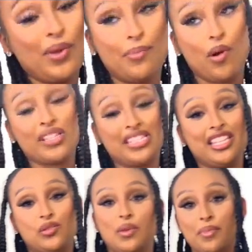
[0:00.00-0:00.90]
We bosses.
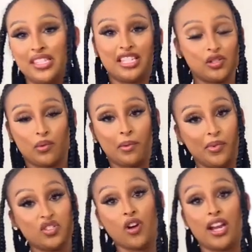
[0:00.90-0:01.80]
We business women.
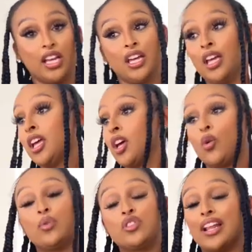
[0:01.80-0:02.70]
We trying to,
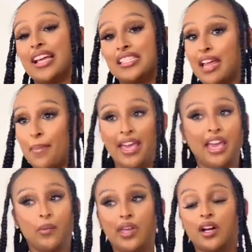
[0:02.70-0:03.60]
we trying to get to that
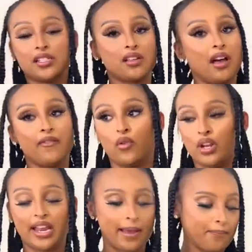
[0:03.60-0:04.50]
bag. We ain't got time for
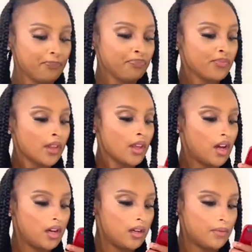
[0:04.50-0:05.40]
that.
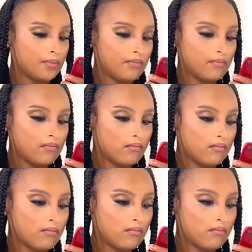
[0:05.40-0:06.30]
Um,
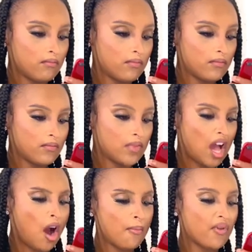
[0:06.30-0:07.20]

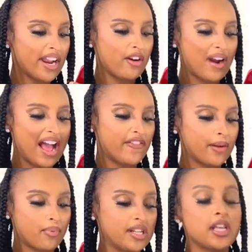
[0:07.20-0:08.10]
ombre
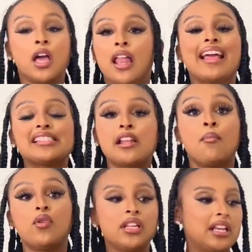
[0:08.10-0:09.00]
graphic print. Like I said,
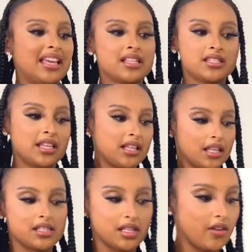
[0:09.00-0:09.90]
I'm putting the links in
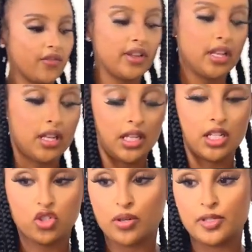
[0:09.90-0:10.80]
this stuff in the
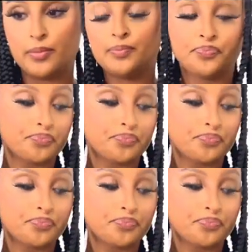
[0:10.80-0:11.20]
description.